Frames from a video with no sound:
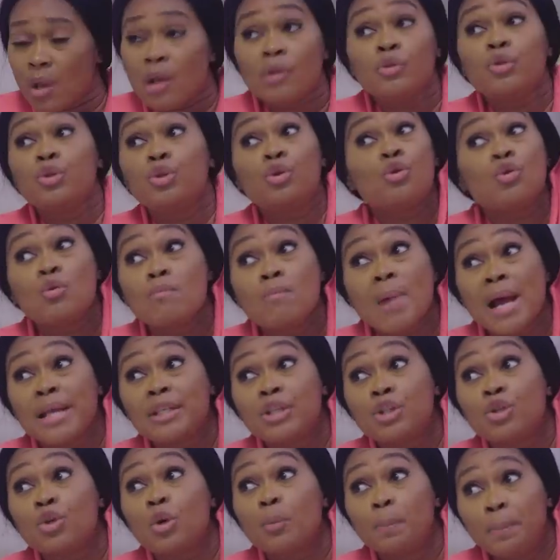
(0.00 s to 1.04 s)
Well, you
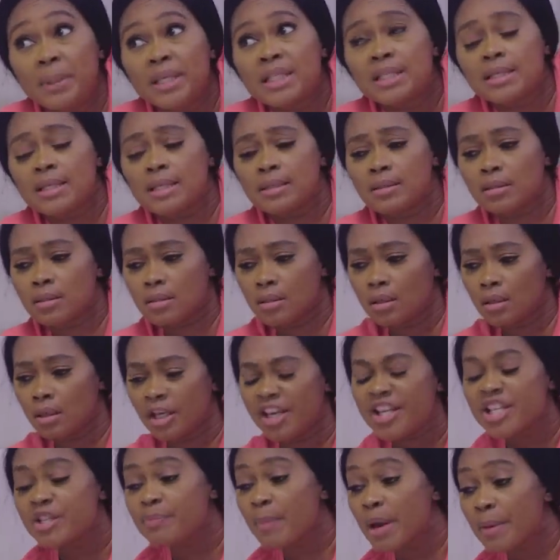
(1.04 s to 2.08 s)
mind your business.
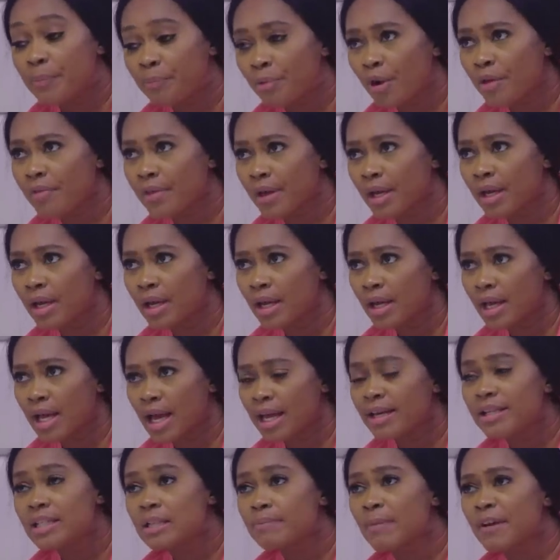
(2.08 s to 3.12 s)
He's my brother
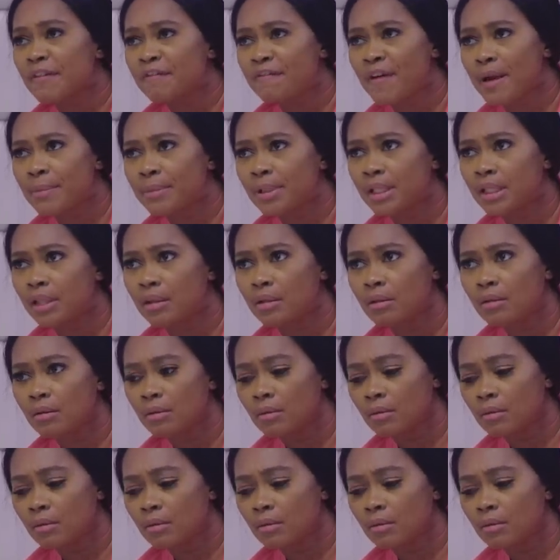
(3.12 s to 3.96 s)
and he's my family.